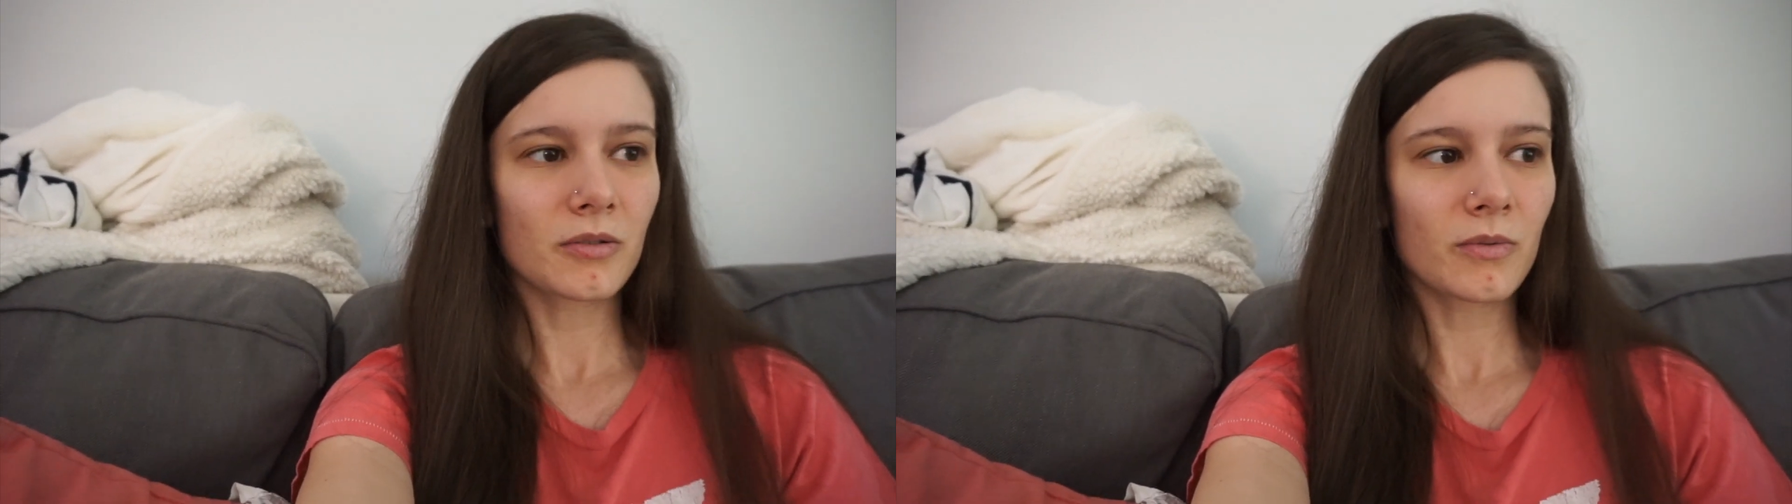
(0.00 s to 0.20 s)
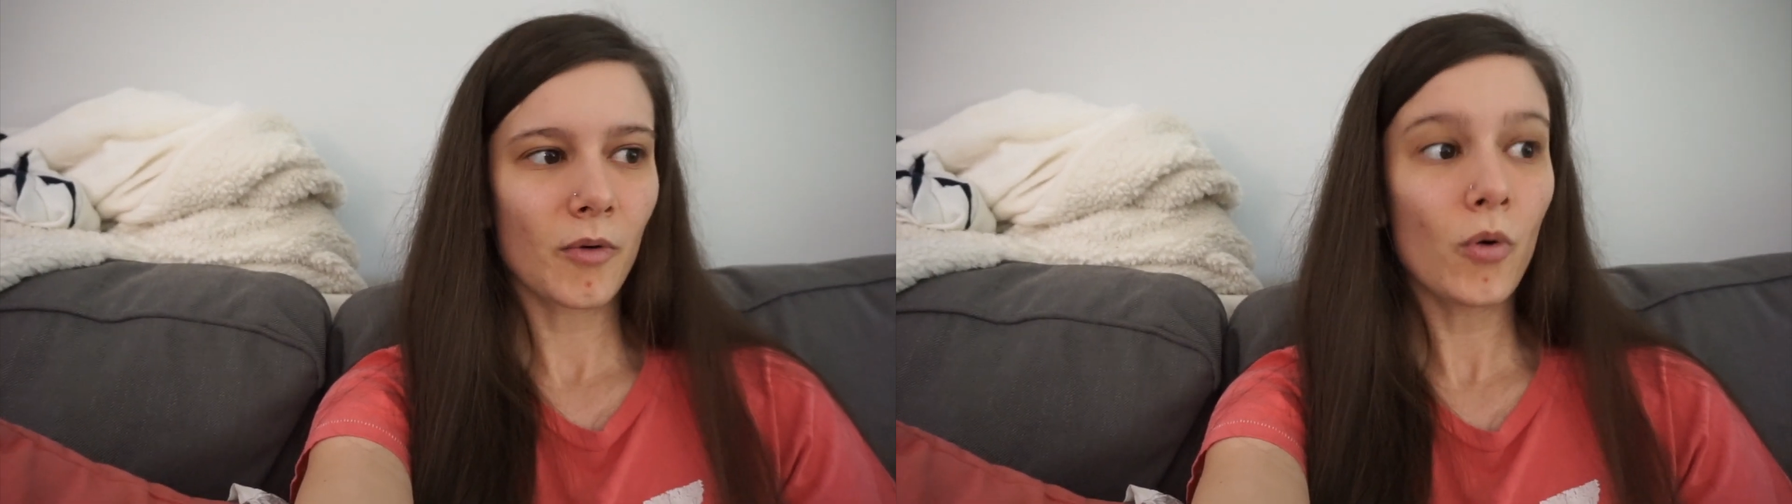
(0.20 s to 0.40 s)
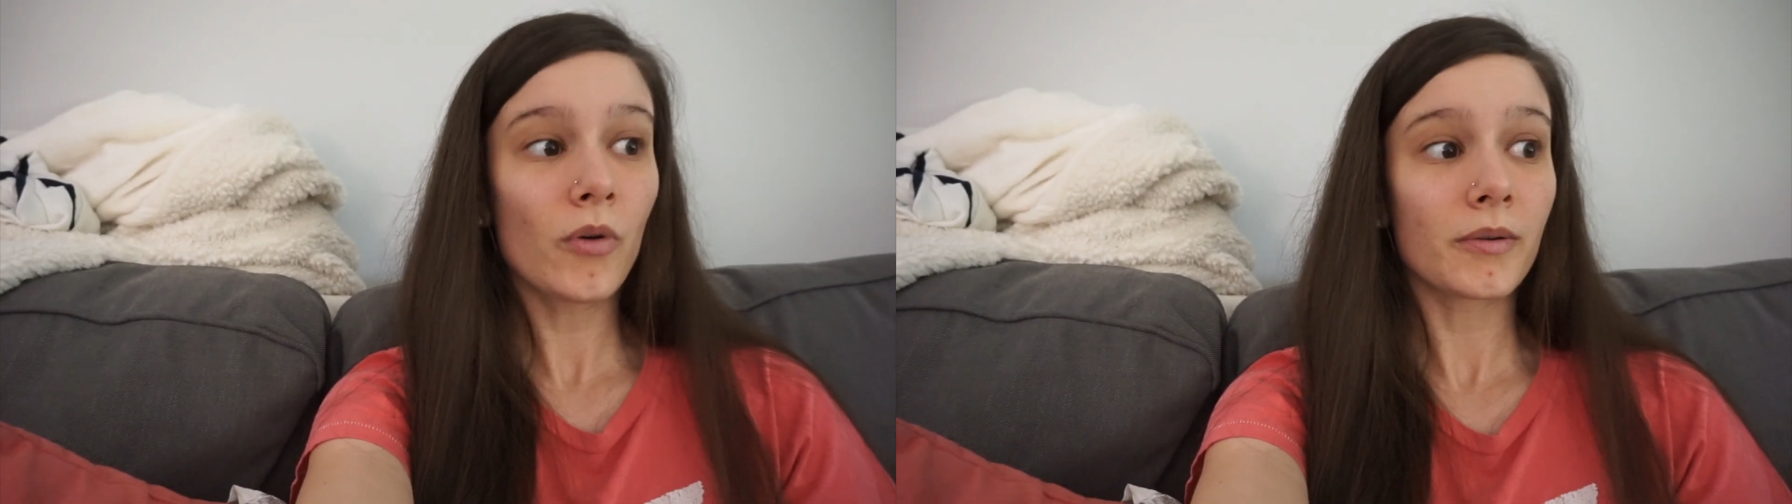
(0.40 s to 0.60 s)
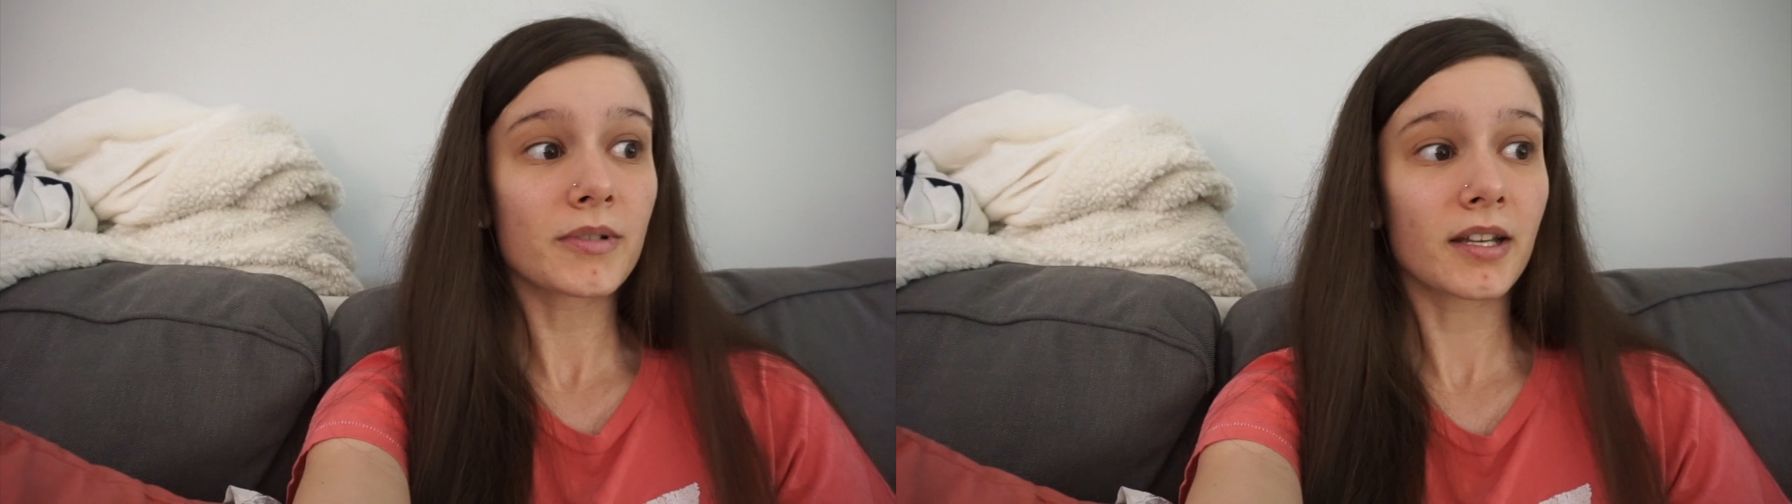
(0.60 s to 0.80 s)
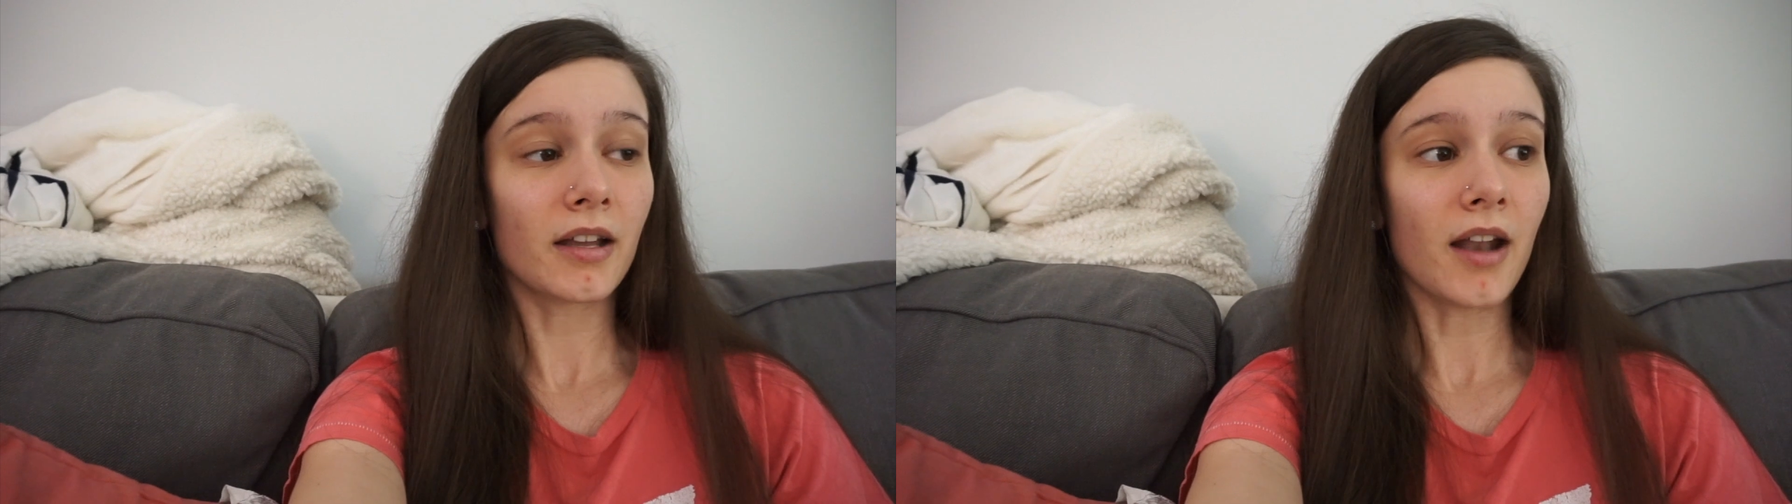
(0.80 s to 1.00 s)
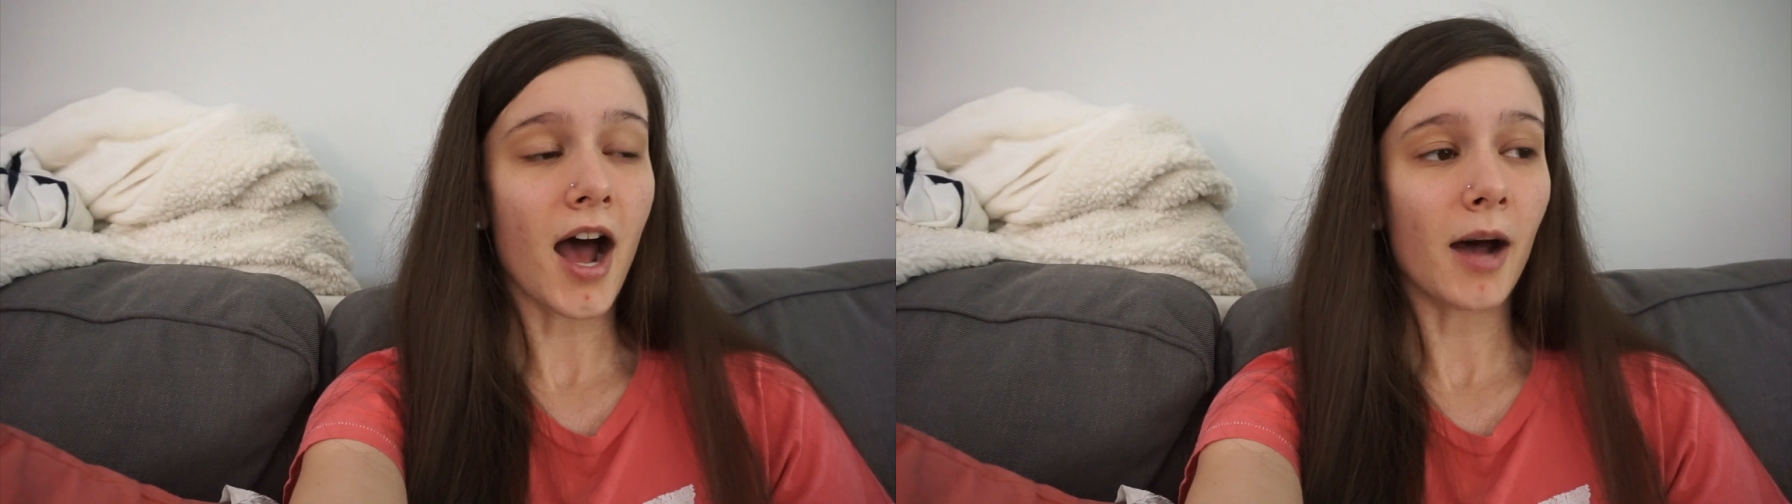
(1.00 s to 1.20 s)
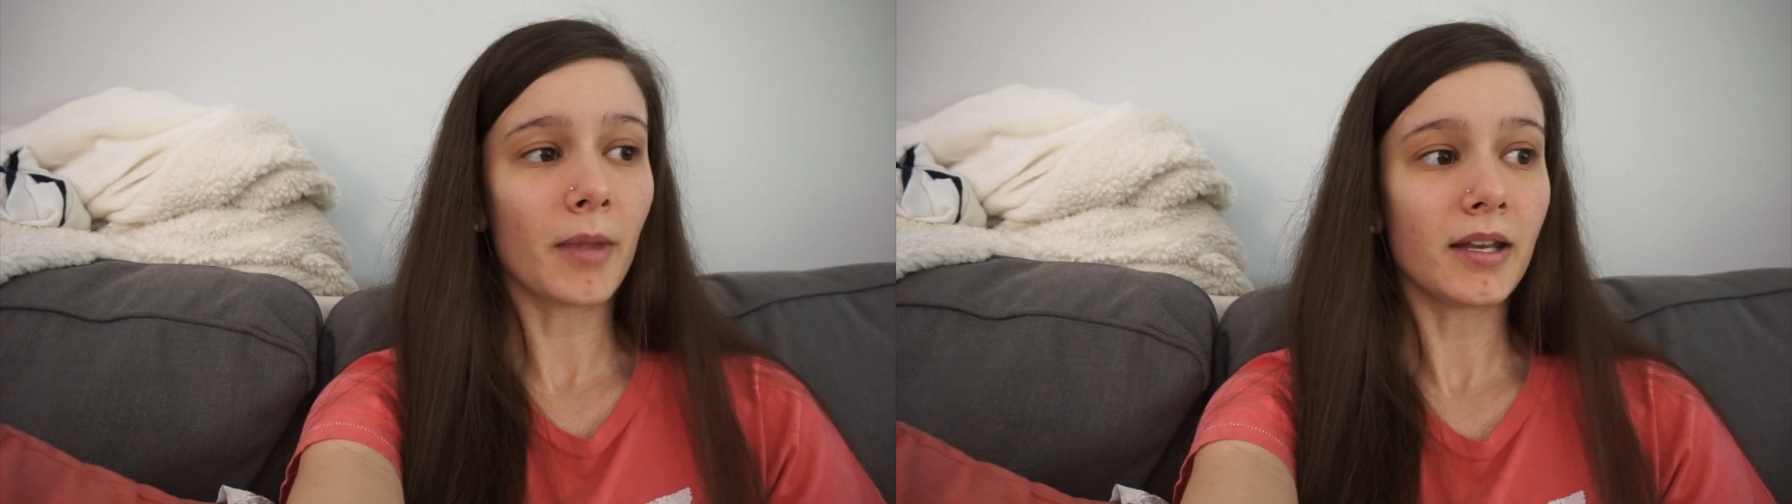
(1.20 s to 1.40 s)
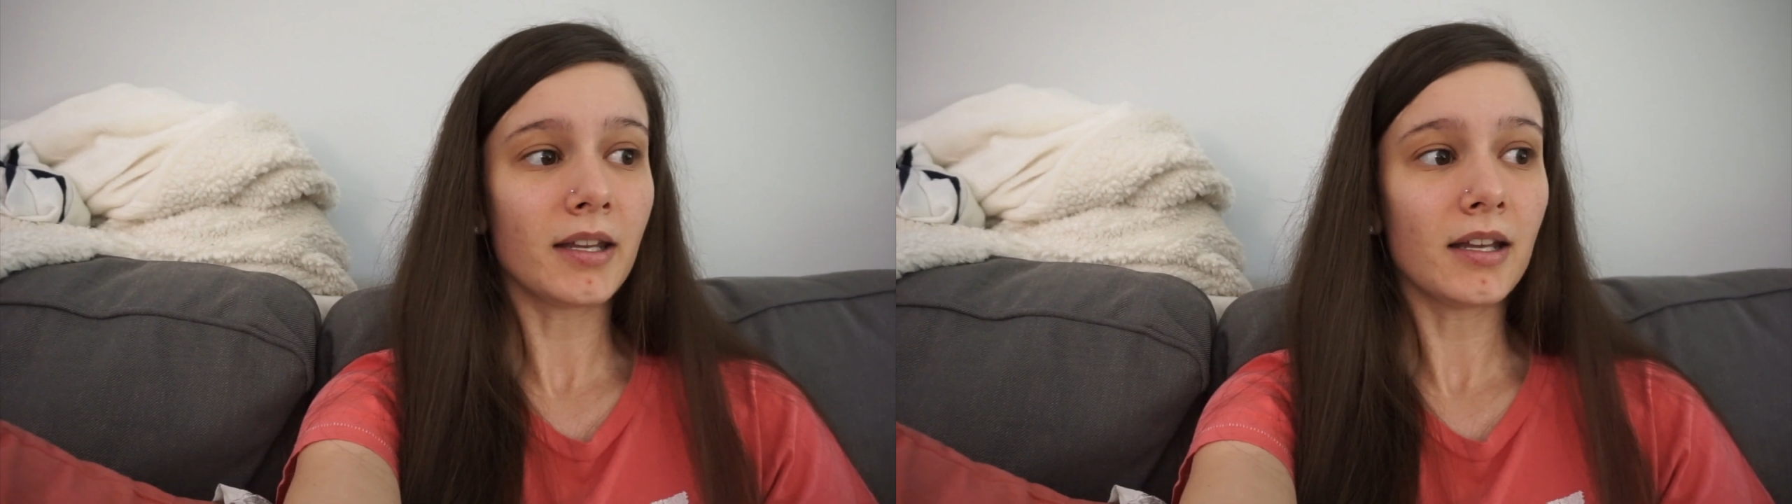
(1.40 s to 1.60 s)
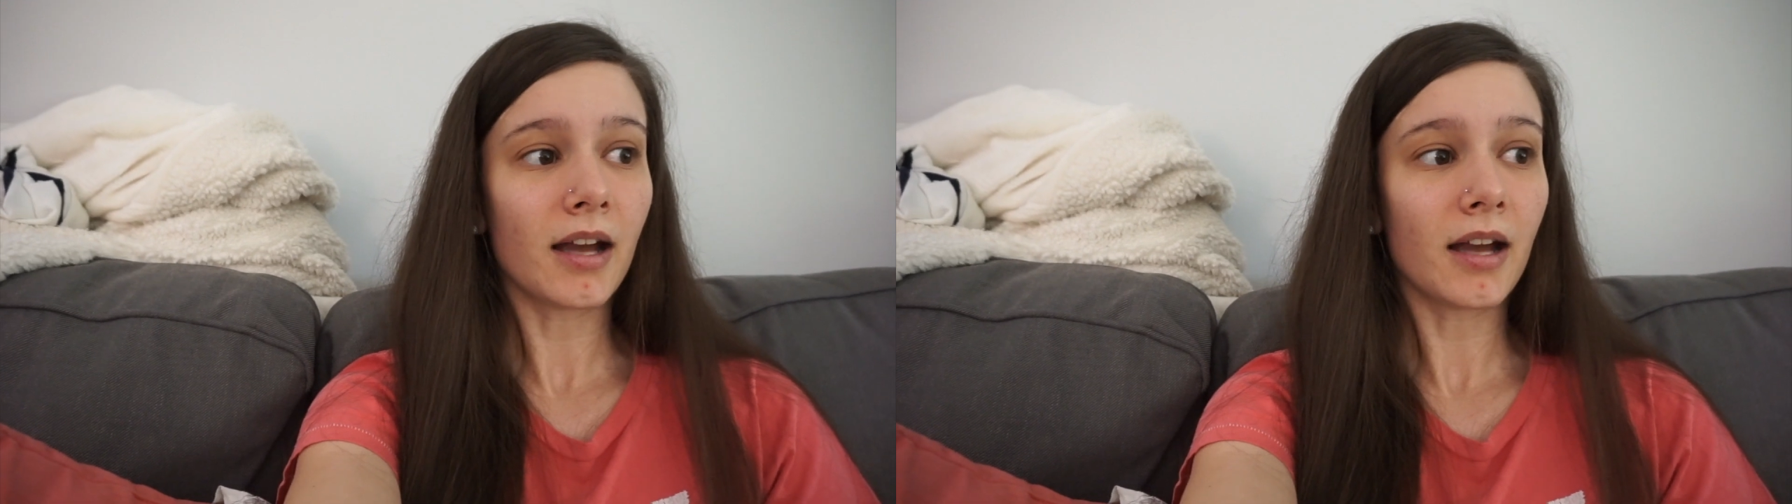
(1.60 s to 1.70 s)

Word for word: There's one, oh, there was like an omelet-y